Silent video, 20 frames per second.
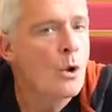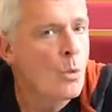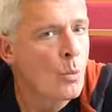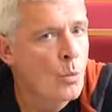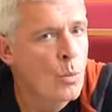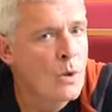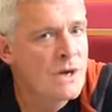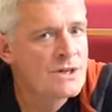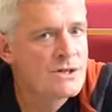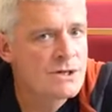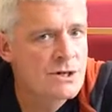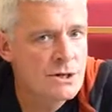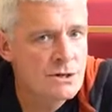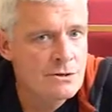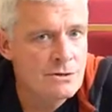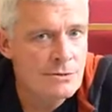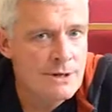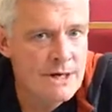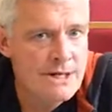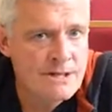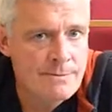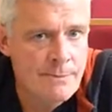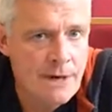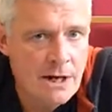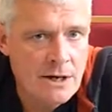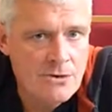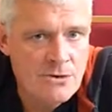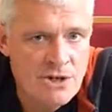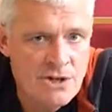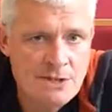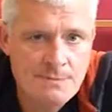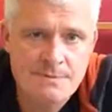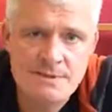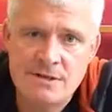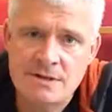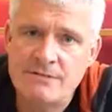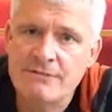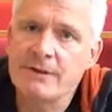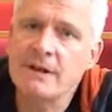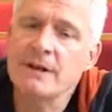Wee2 is a
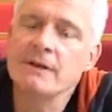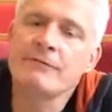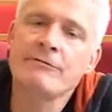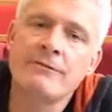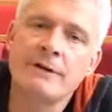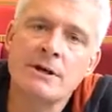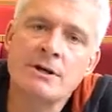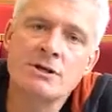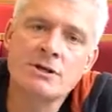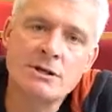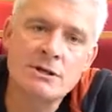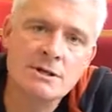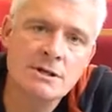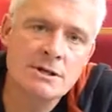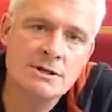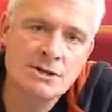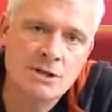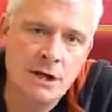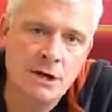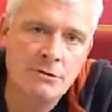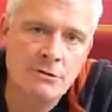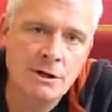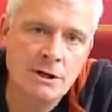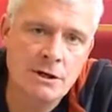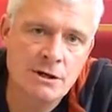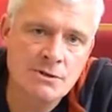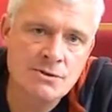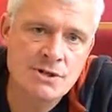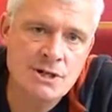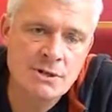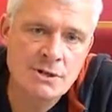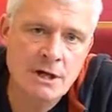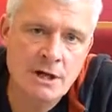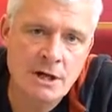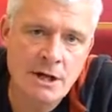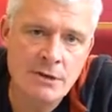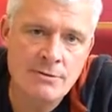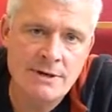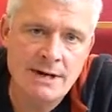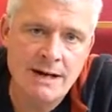meiosis-specific version that is only used in the
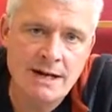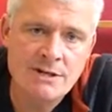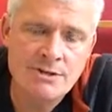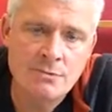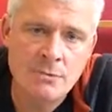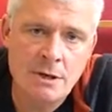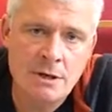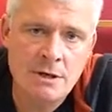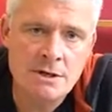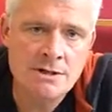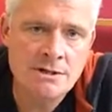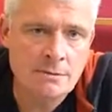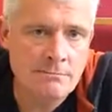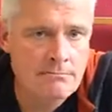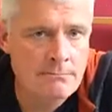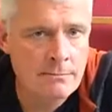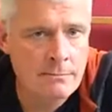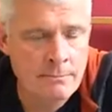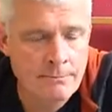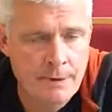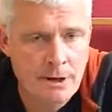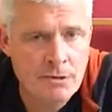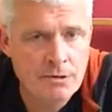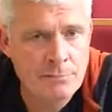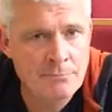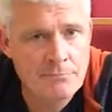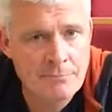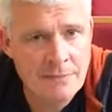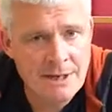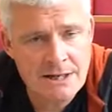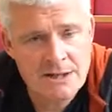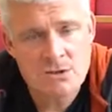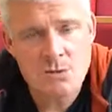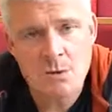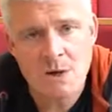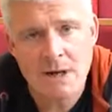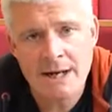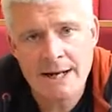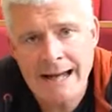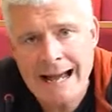gonads, whereas both
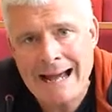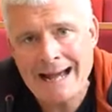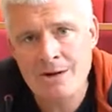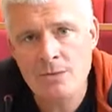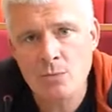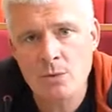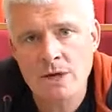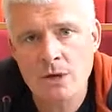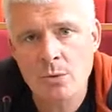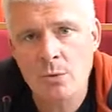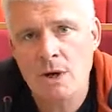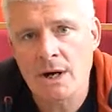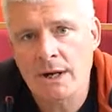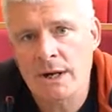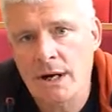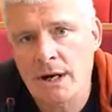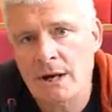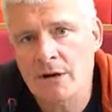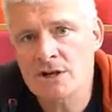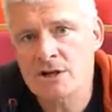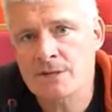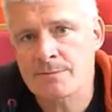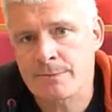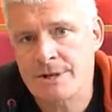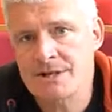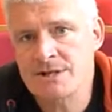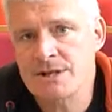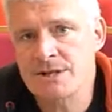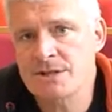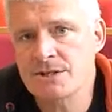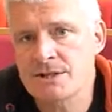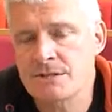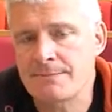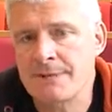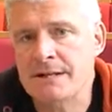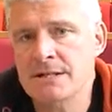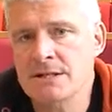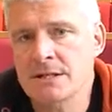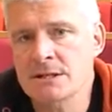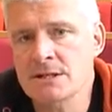MYT1 and Wee1 are expressed in
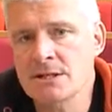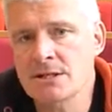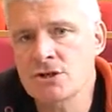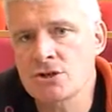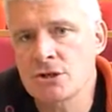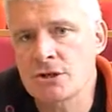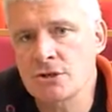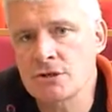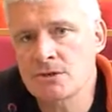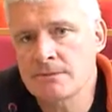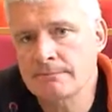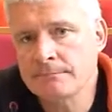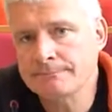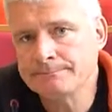somatic tissues.